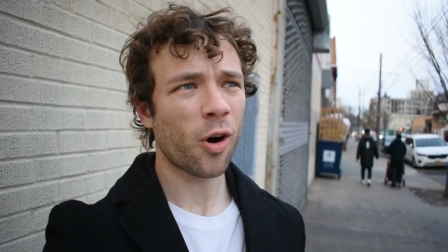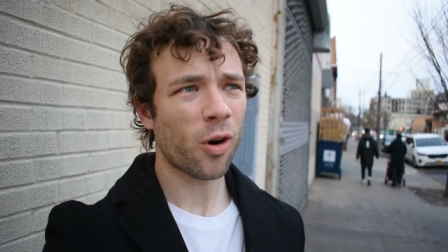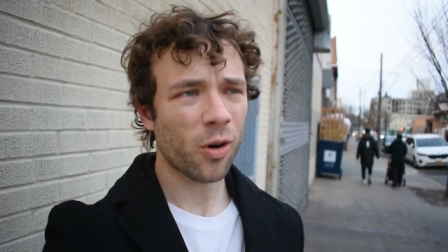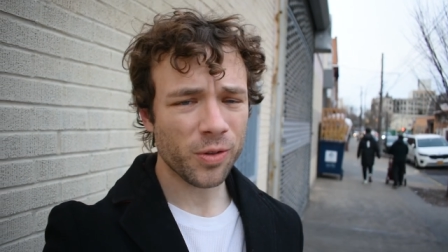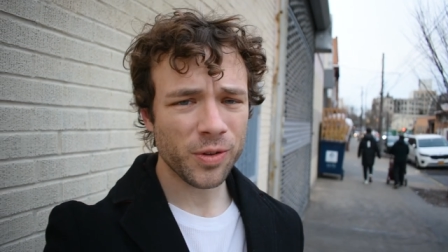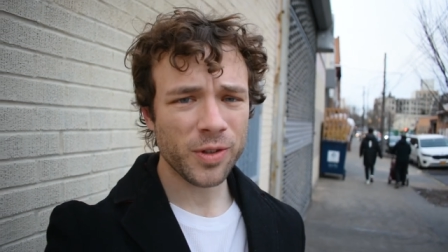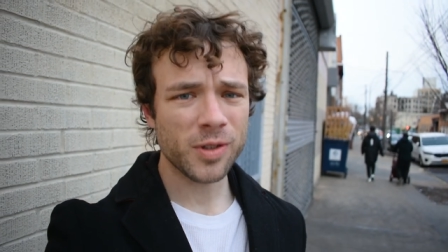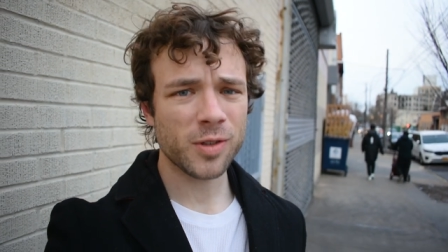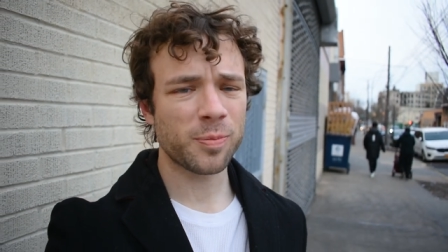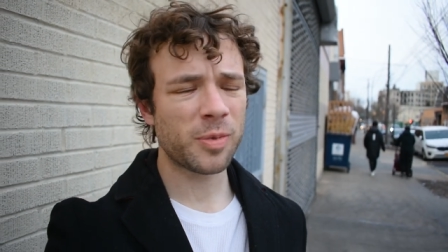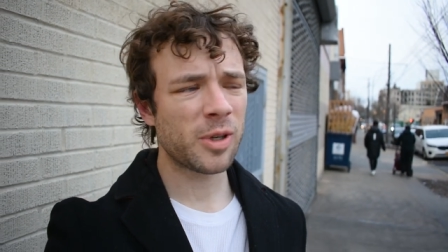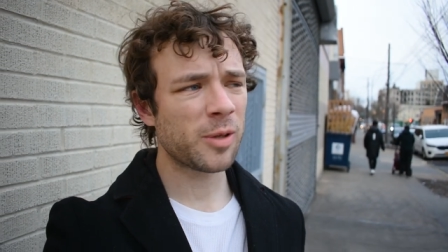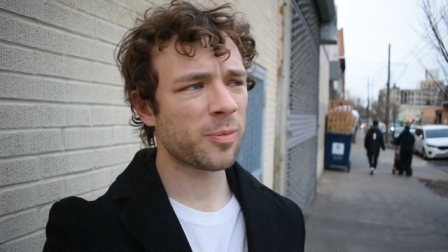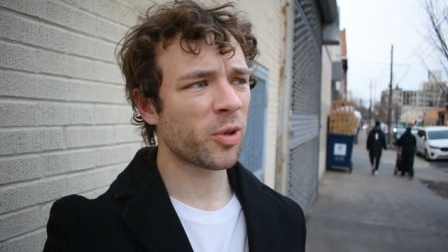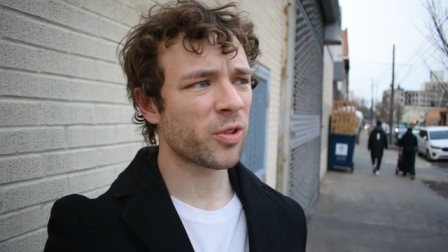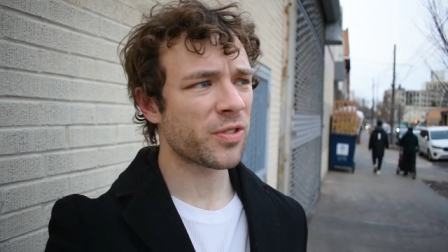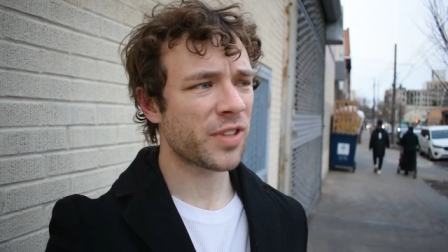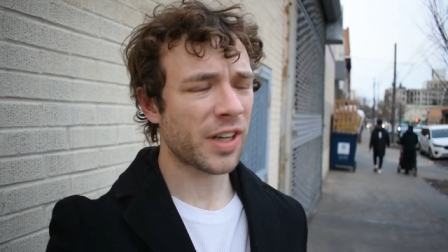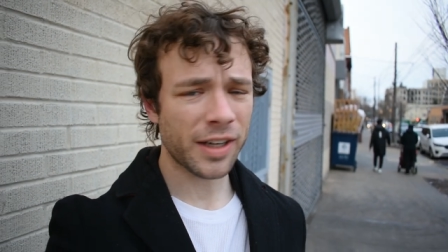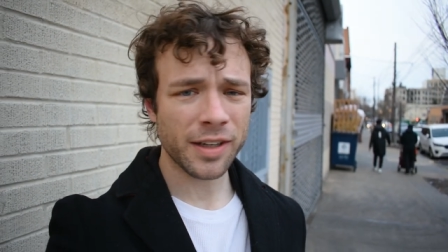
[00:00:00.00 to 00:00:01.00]
all these
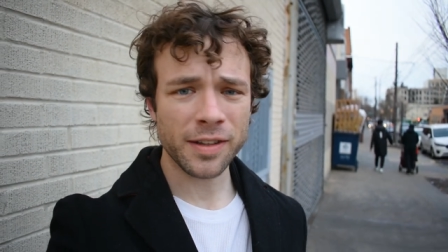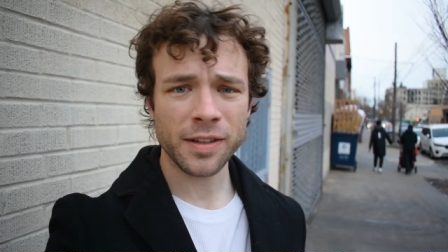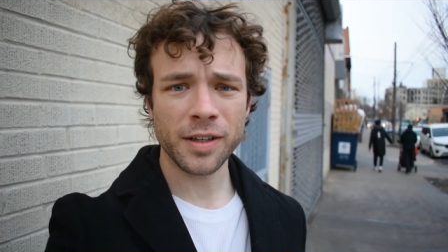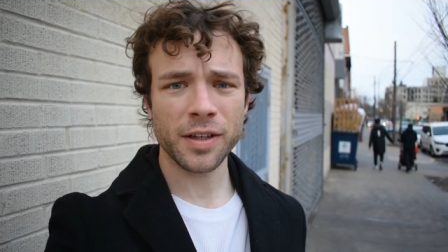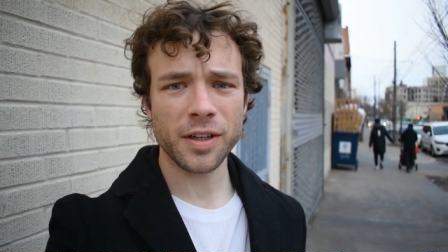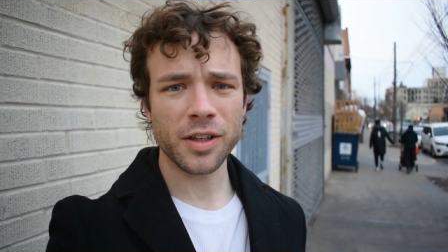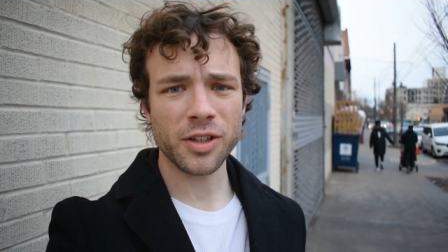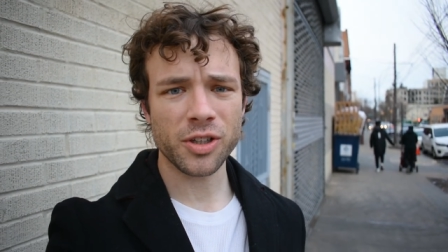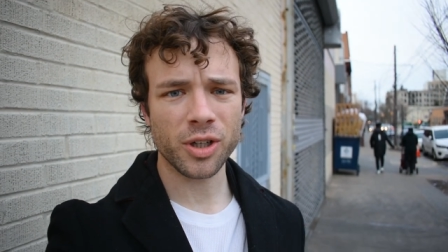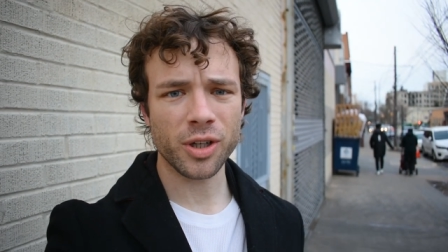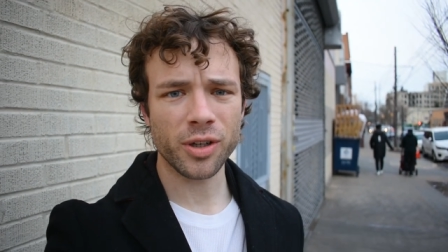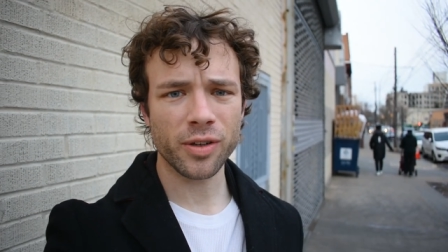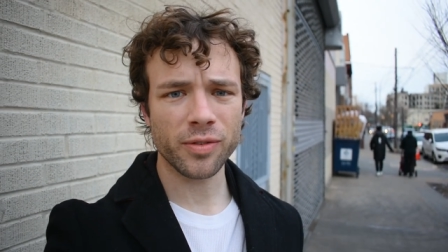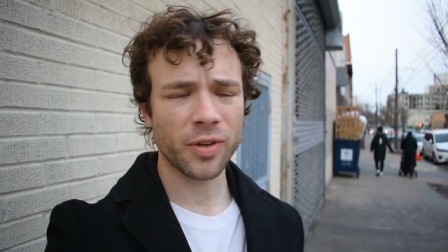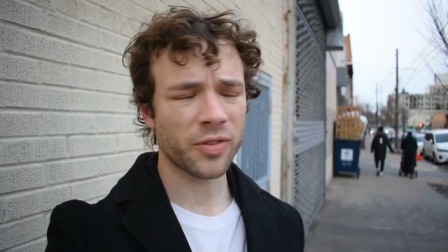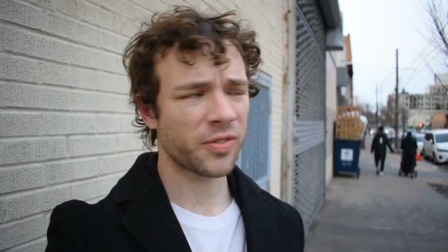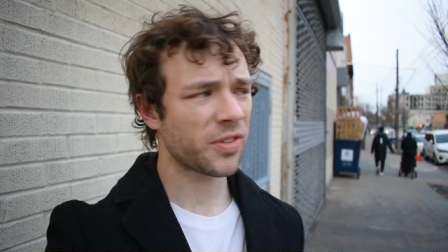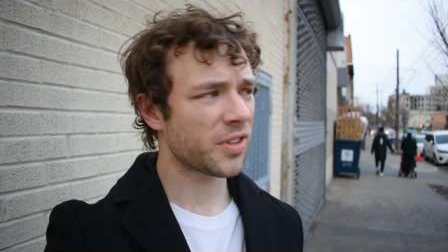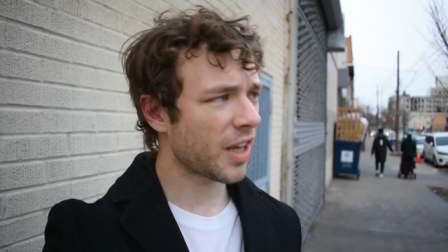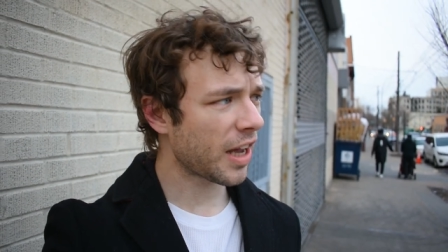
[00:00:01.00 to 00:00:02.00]
people taking the initiative
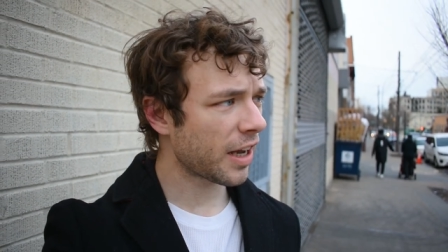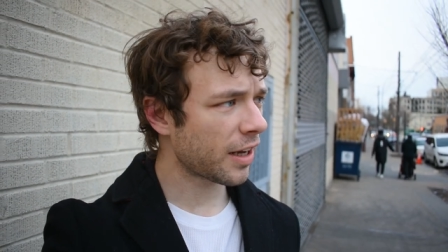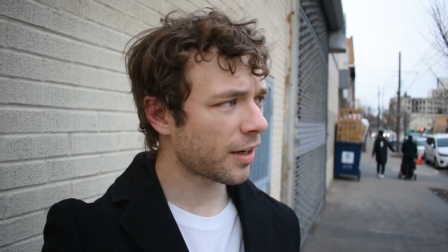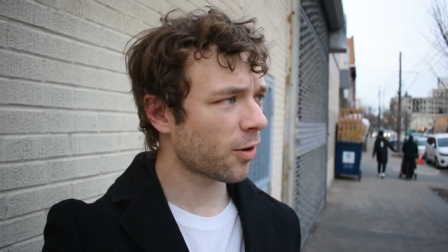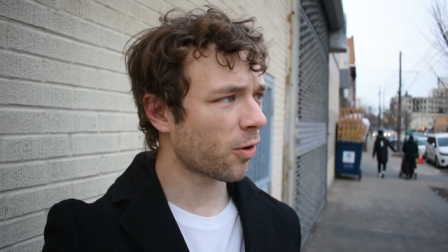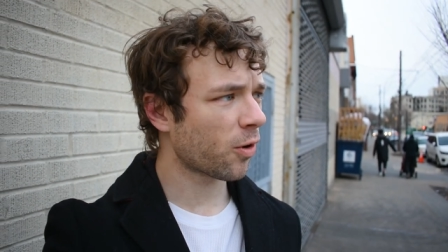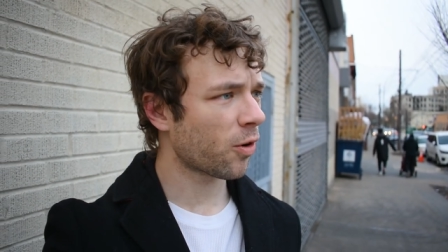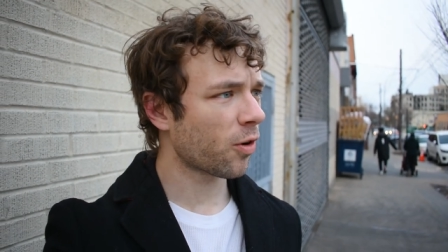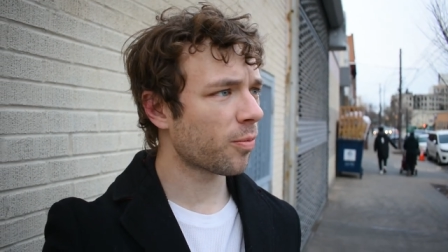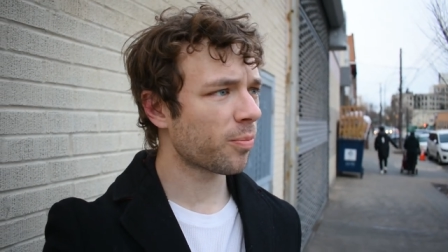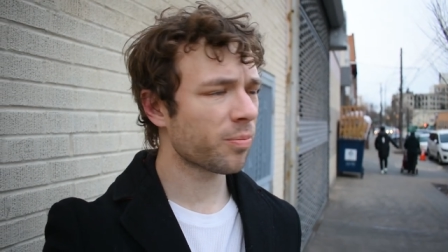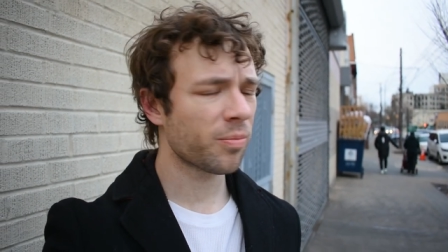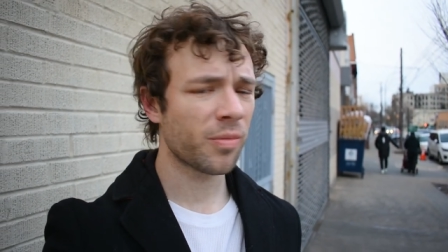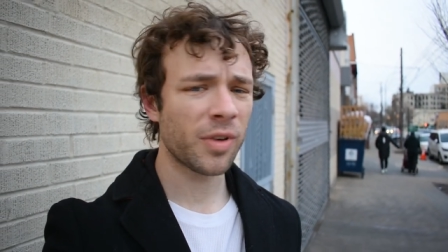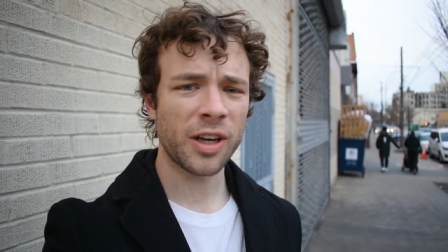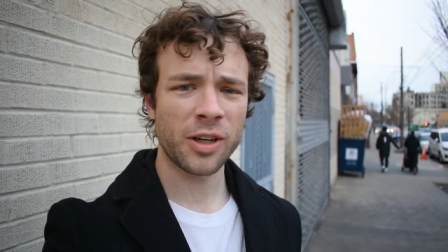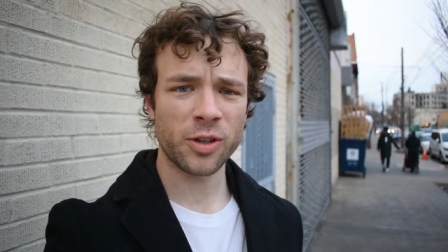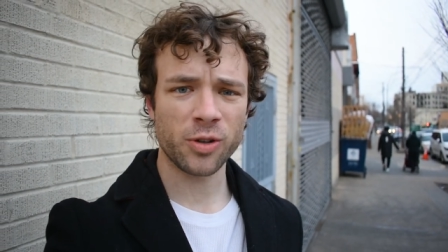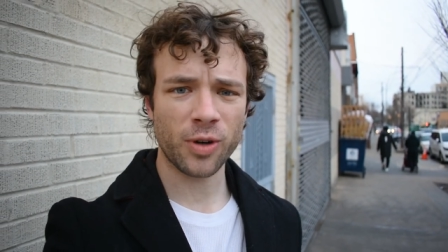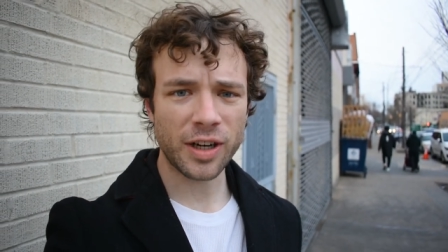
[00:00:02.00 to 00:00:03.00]
of staying home,
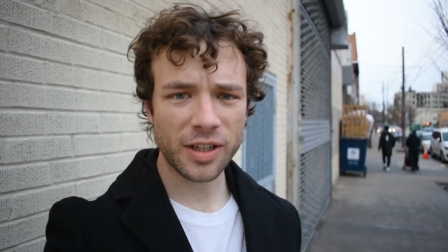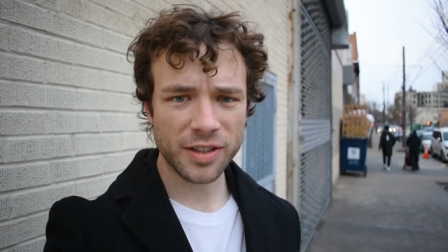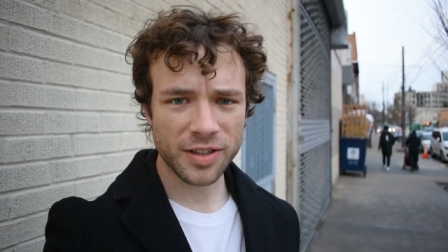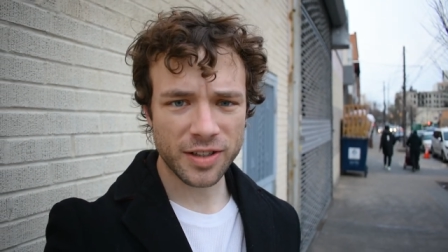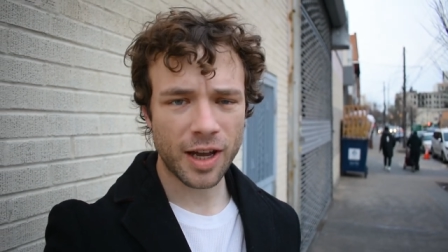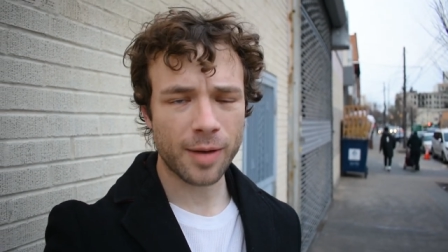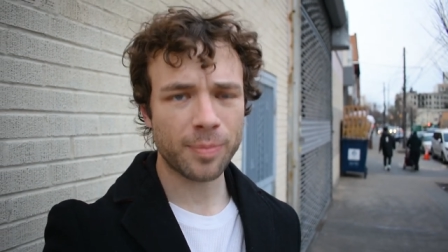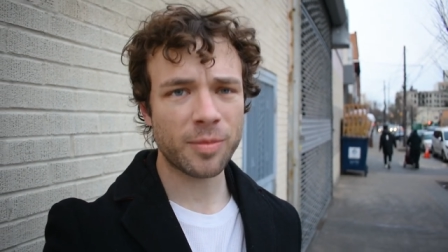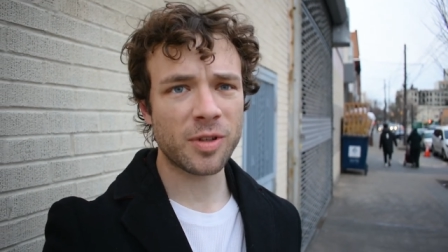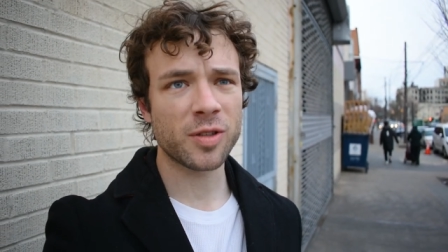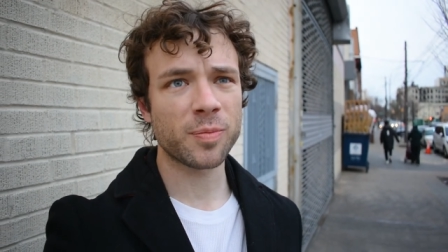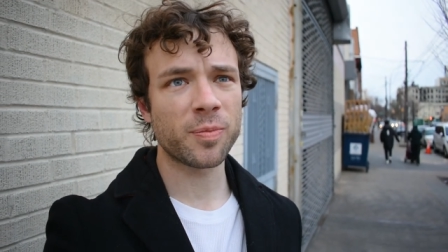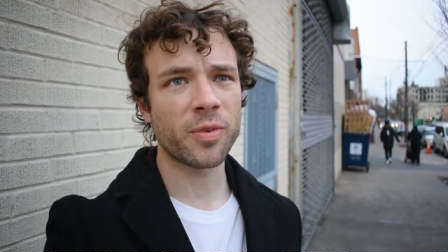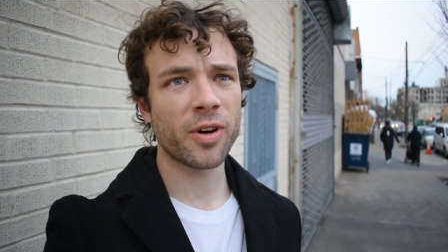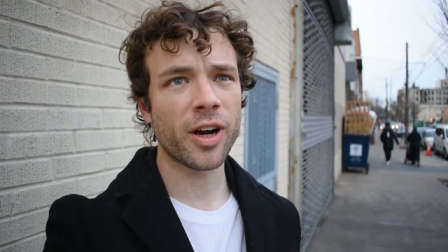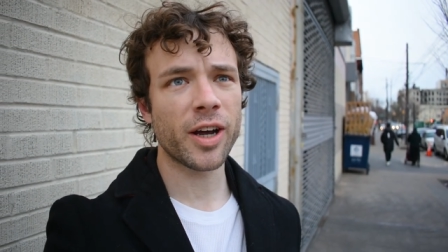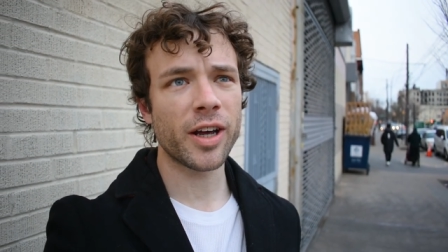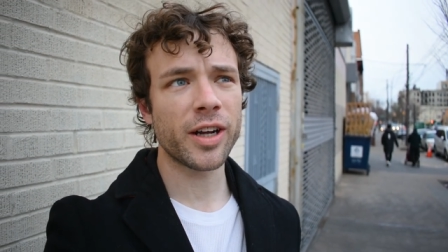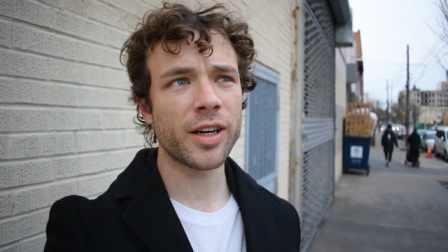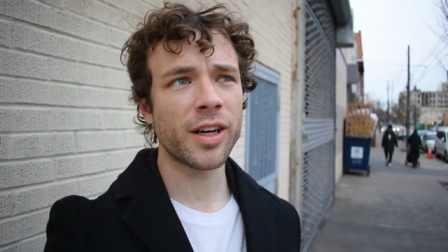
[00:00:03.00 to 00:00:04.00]
trying to stop the
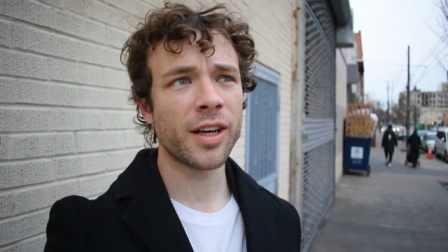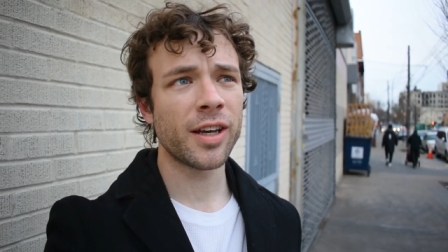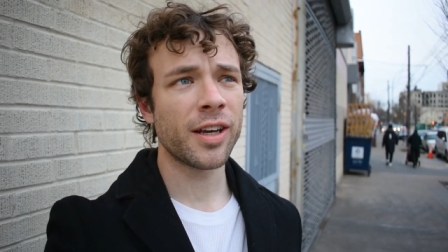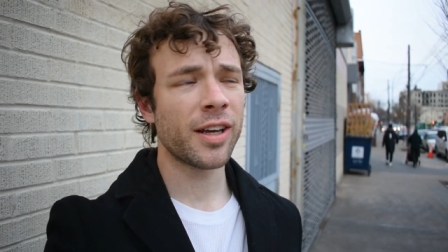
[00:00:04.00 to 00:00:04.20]
spread,